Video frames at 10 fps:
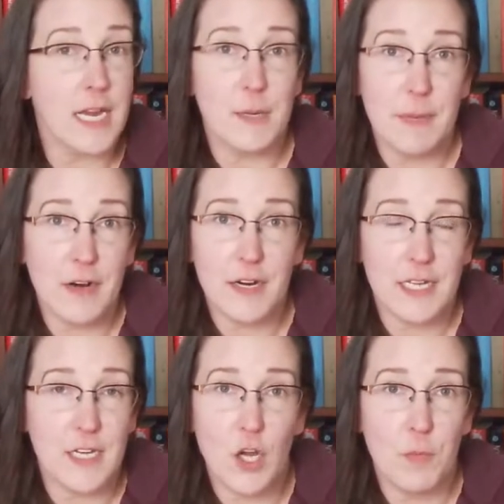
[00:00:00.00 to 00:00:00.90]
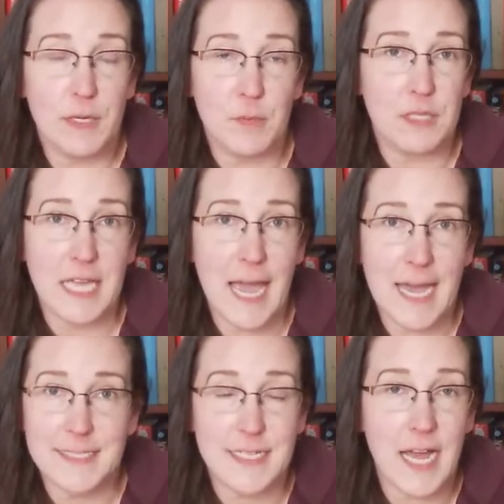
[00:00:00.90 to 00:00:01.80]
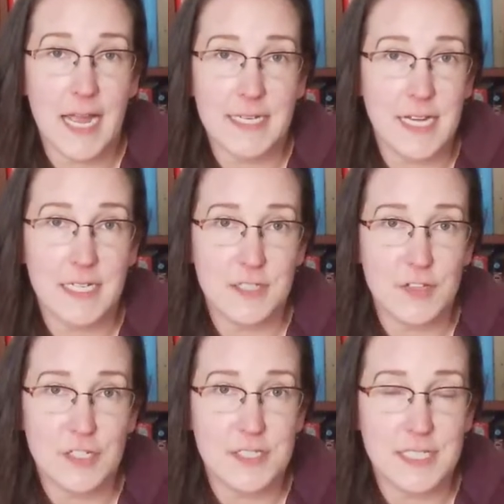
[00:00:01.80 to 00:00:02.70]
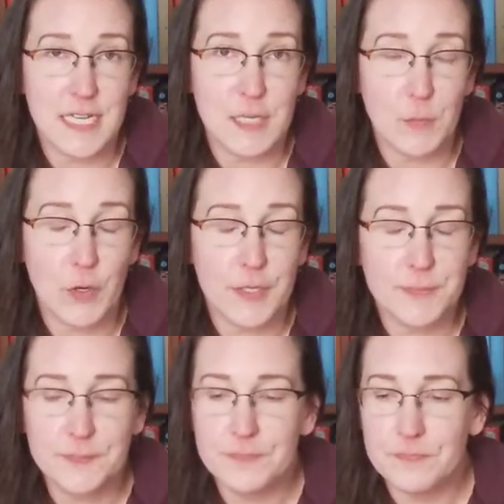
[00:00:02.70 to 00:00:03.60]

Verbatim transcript: in America, nobody really has an iodine deficiency anymore.